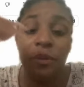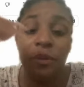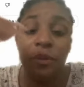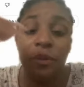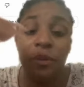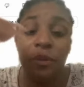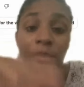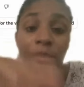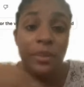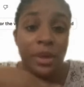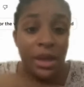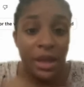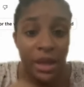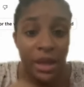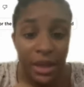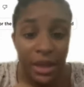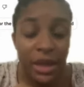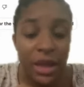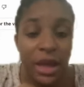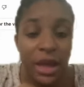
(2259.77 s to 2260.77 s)

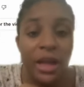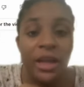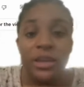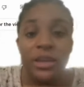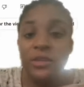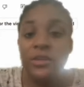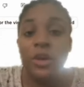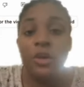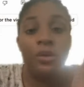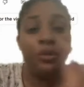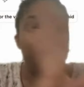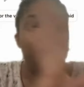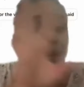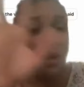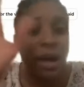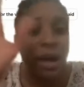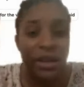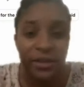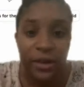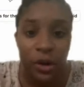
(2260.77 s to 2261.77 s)
Me. So if you
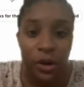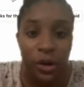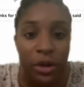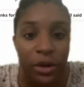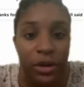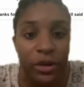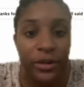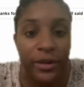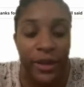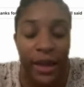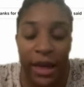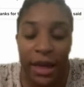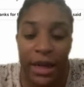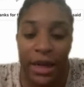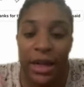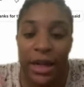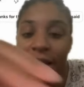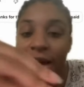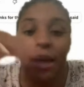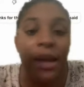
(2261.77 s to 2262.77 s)
guys don't understand
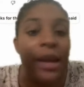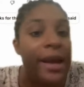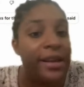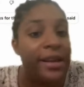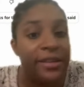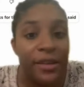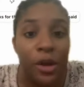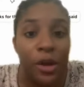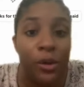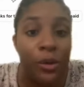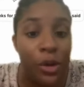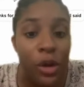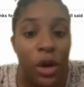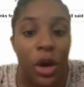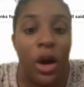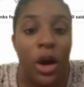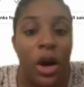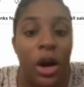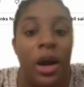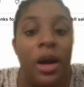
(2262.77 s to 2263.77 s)
it, that's on
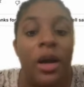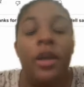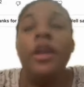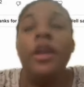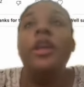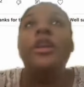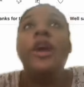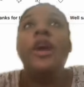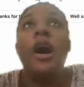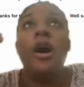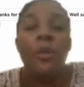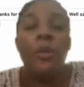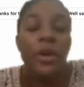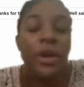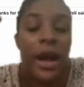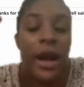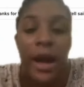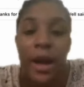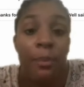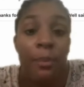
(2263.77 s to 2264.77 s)
y'all. Y'all will
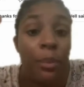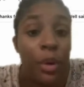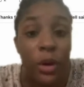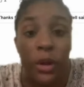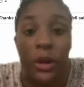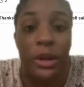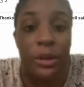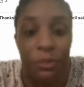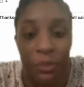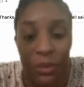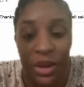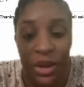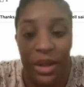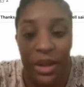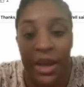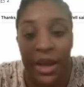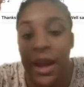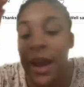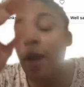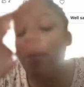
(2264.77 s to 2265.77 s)
not bully
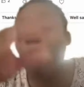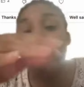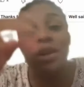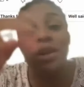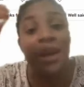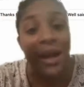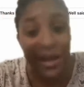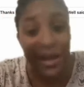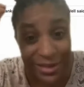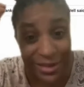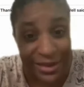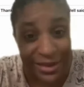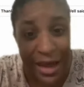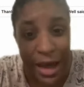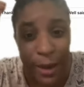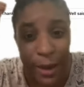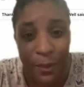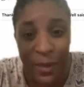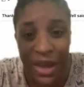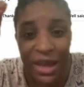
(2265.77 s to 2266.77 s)
me. I will not
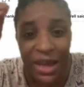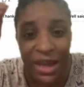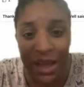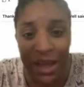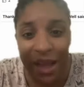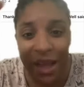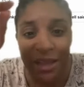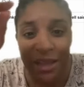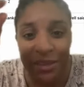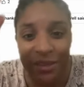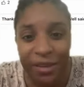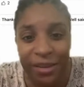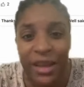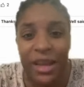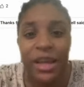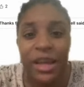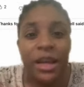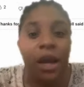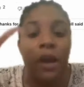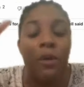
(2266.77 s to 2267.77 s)
stop making content,
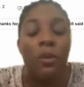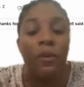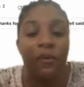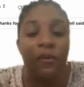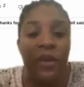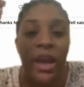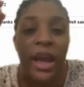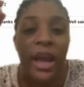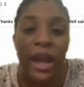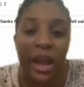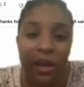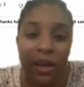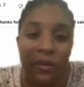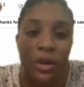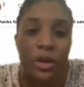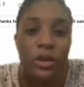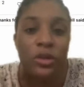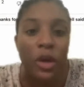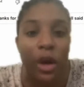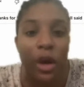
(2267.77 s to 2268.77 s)
and I will forever
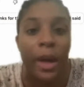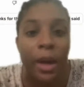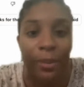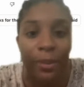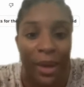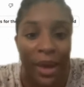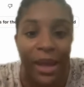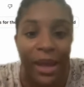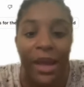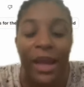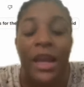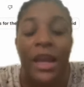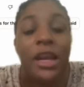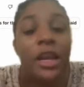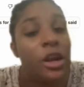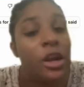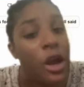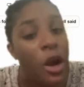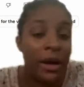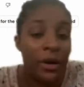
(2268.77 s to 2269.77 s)
talk about Bay.
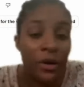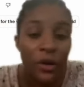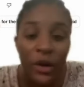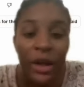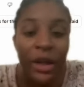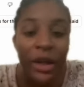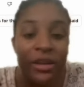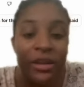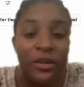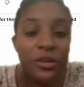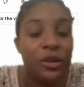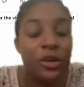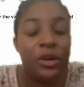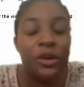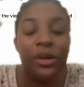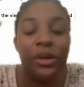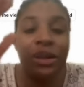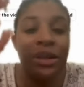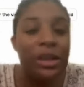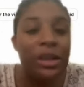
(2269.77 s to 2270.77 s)
And no, I'm gonna
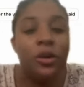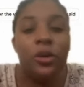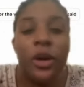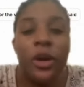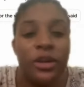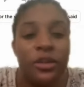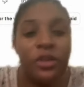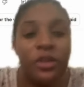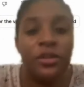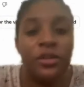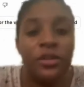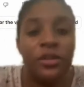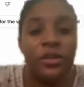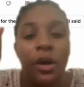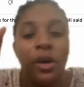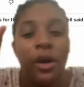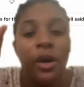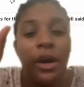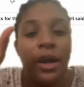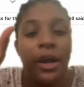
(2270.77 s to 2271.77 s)
answer any questions
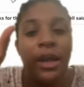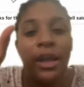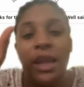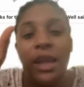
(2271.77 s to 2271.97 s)
on.